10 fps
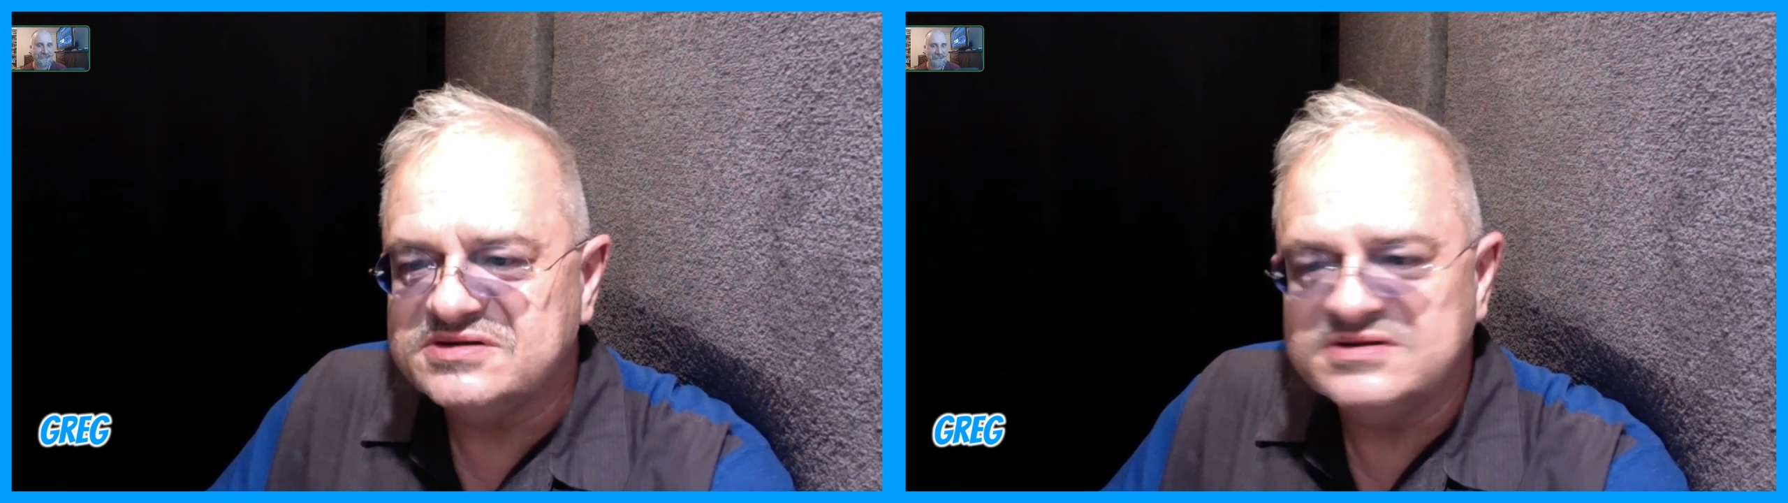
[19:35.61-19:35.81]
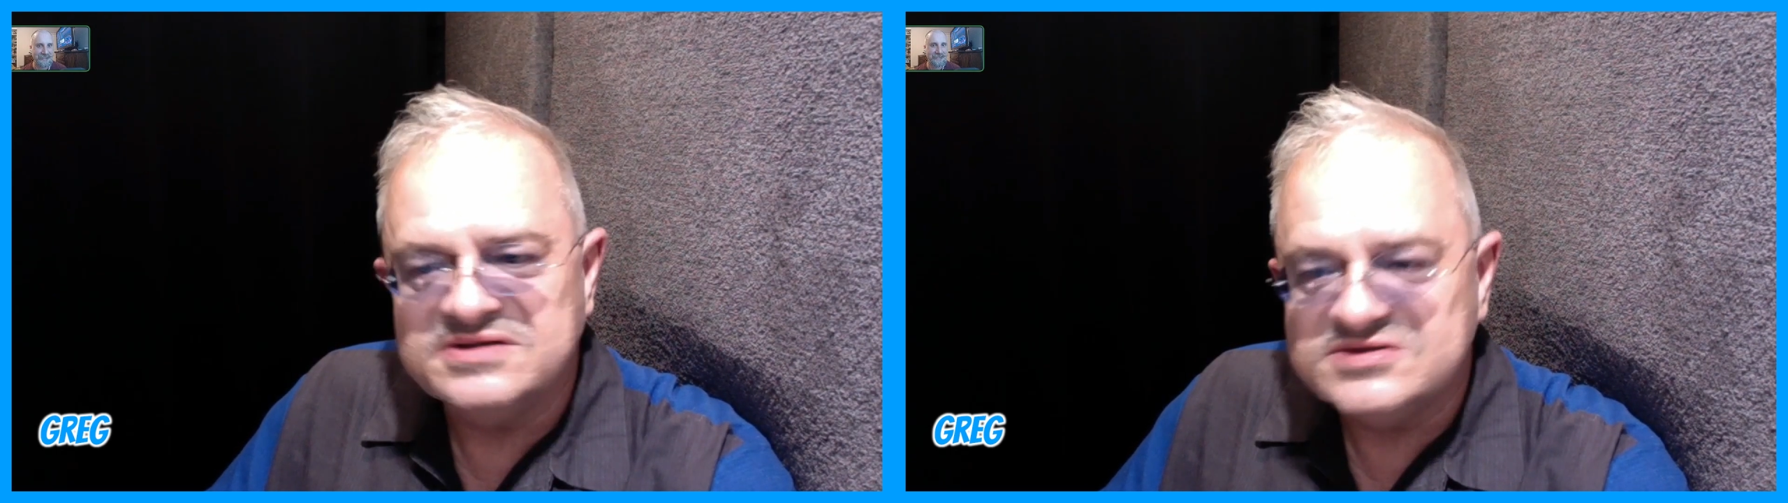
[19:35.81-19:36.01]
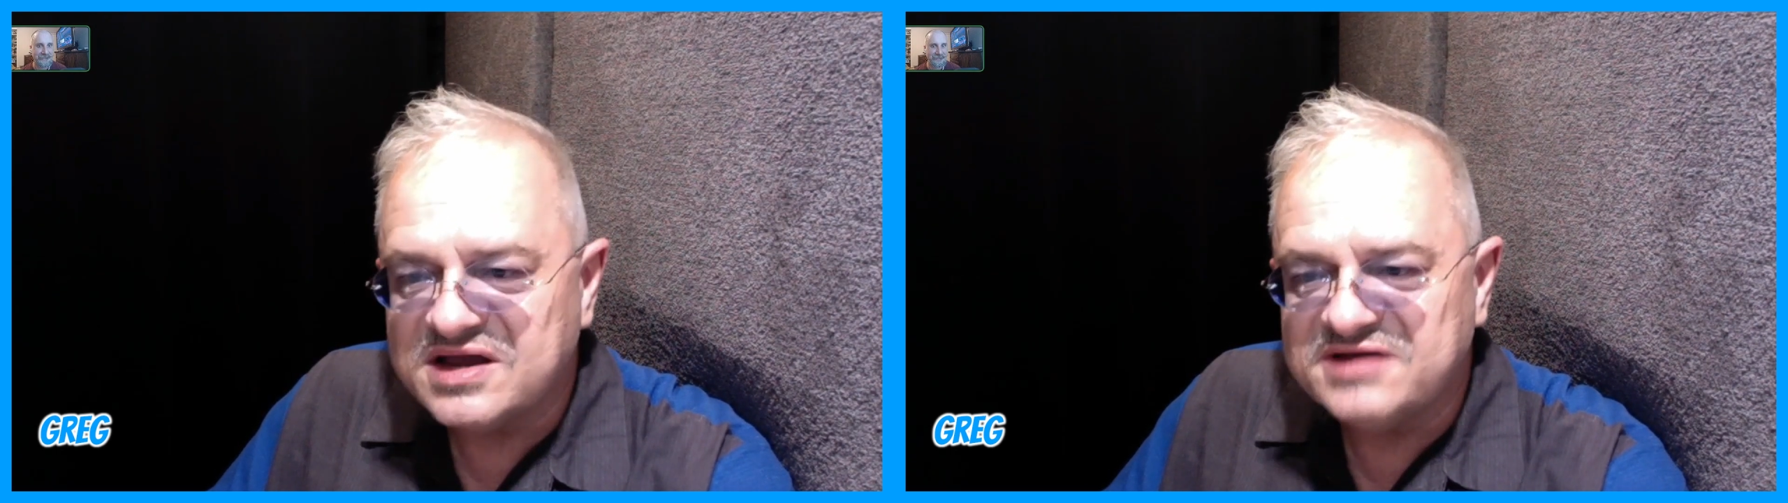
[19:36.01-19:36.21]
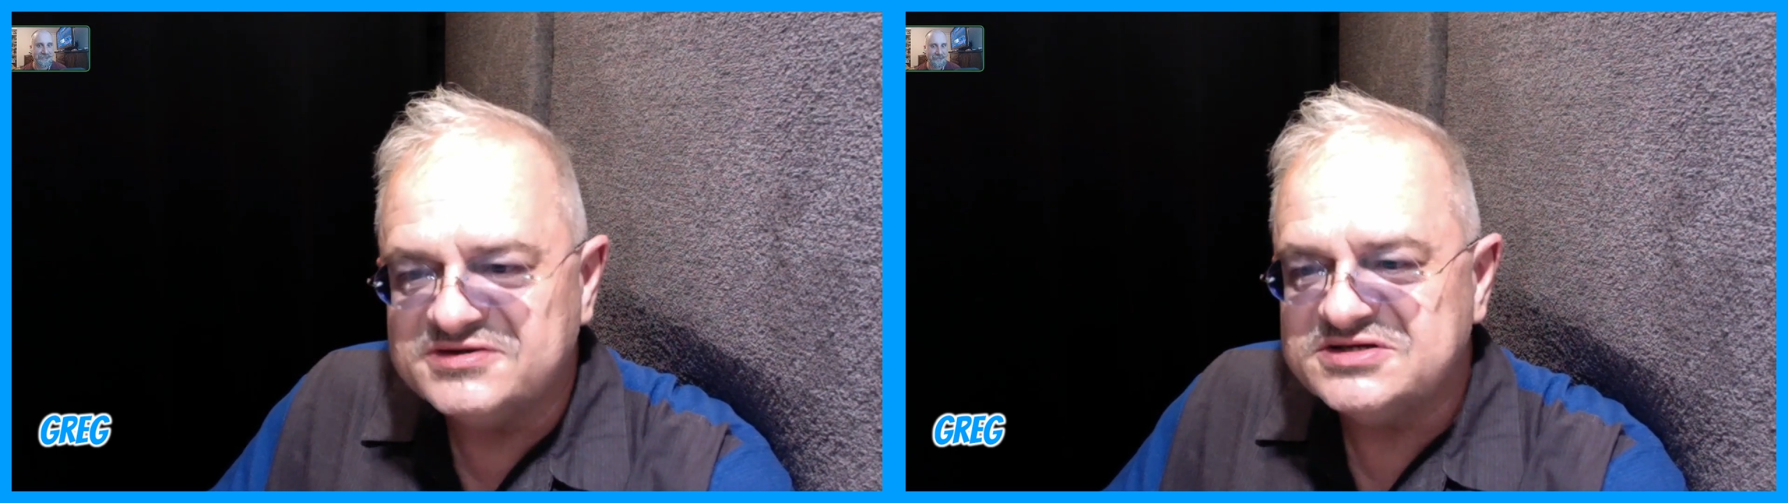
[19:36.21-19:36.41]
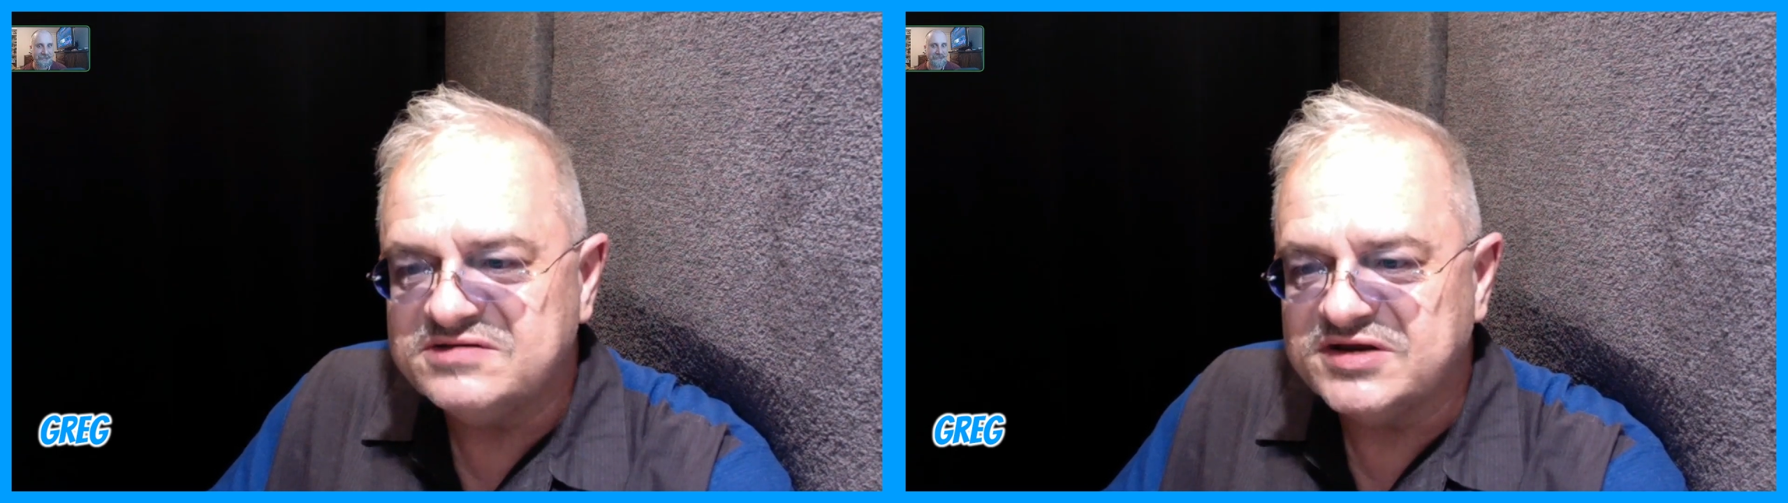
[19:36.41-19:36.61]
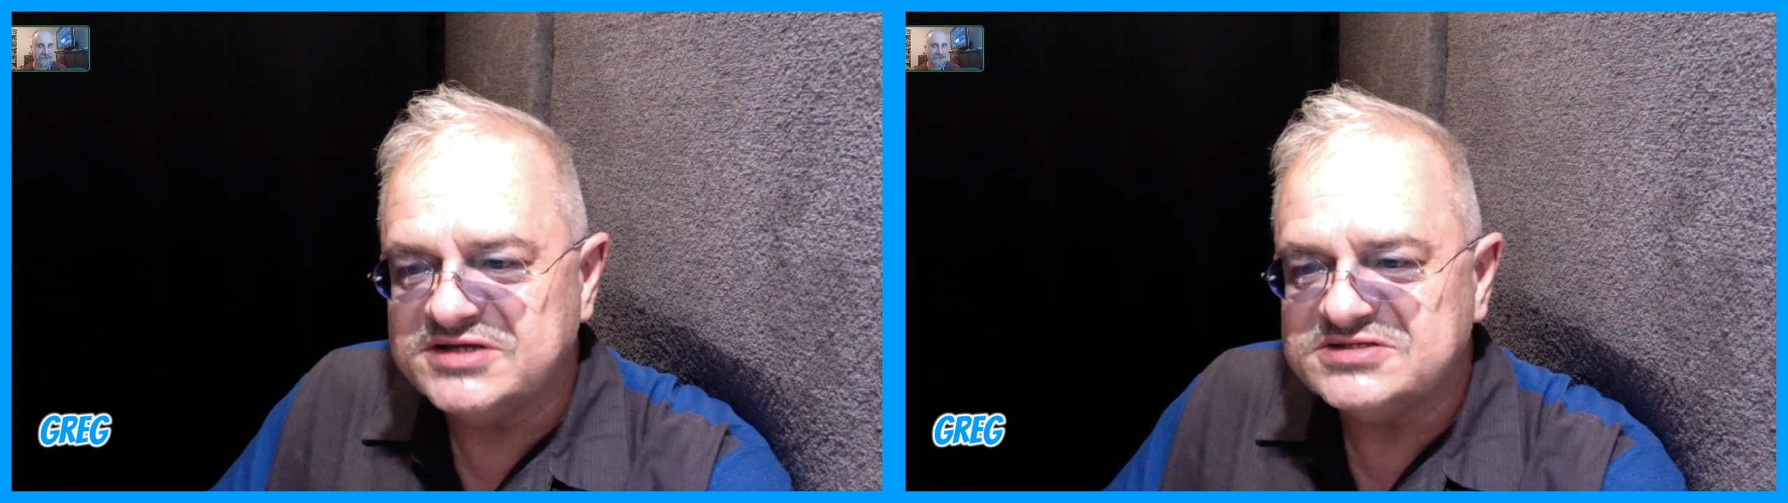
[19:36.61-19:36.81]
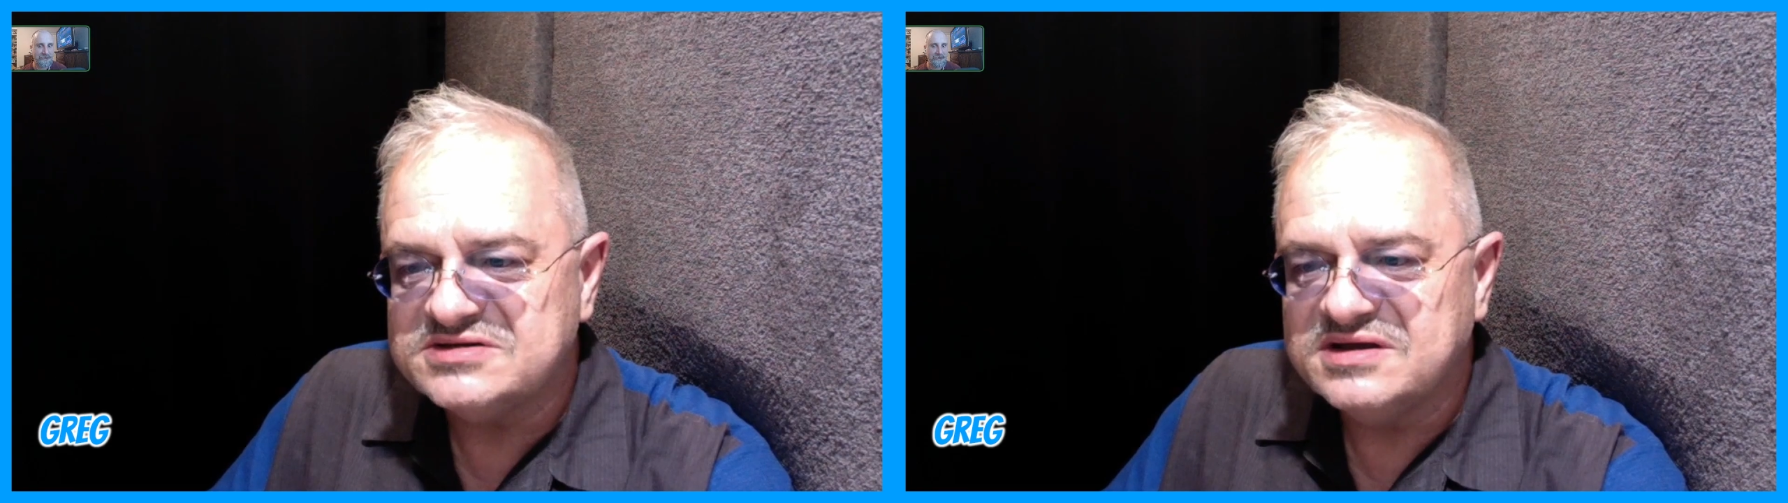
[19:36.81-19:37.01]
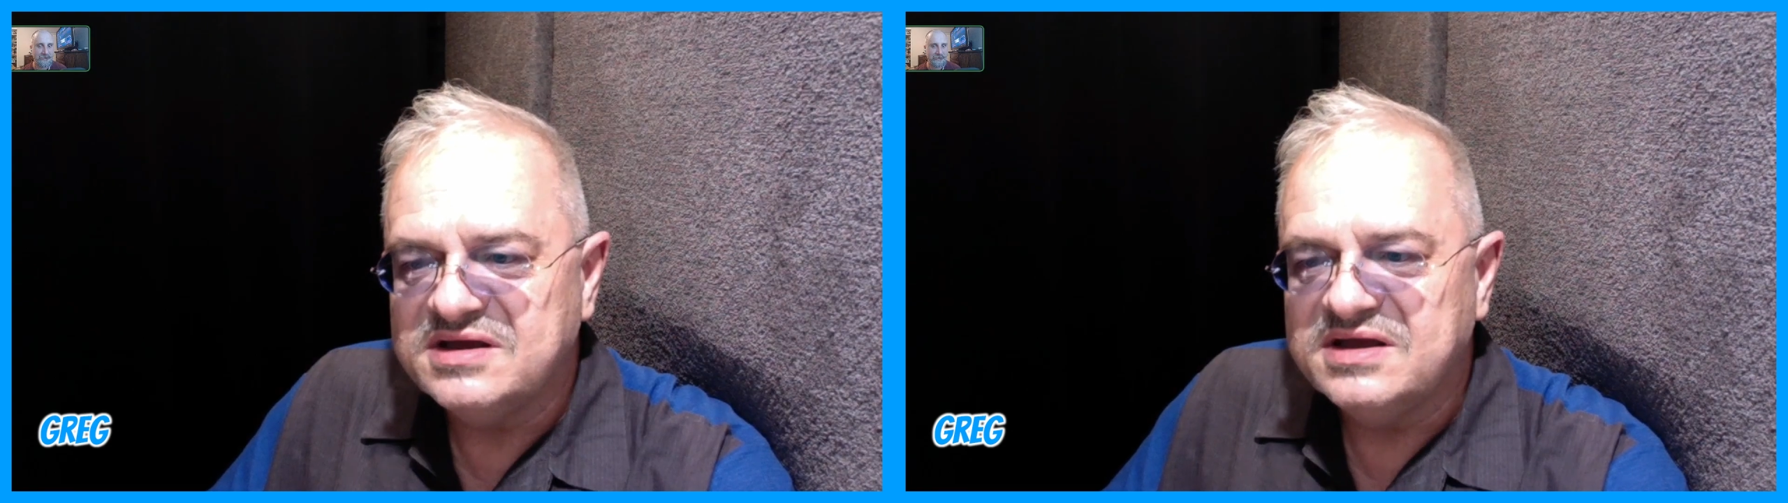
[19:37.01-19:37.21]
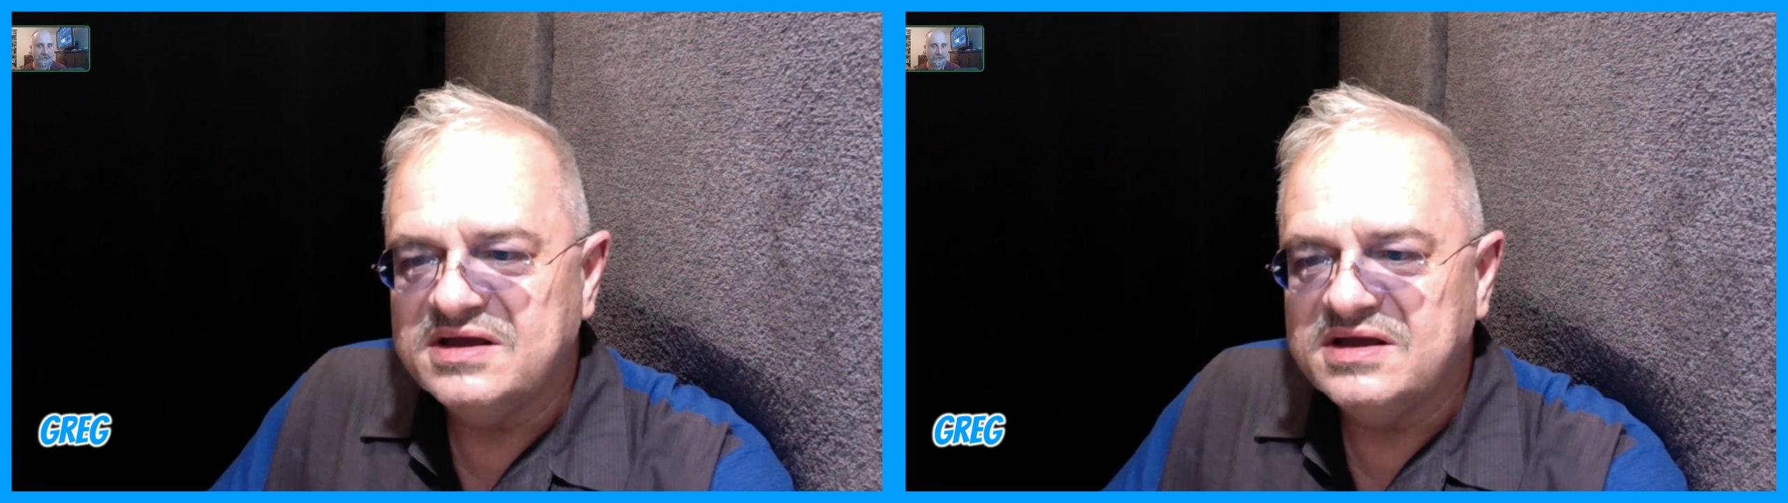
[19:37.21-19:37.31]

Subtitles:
mentioned in their series.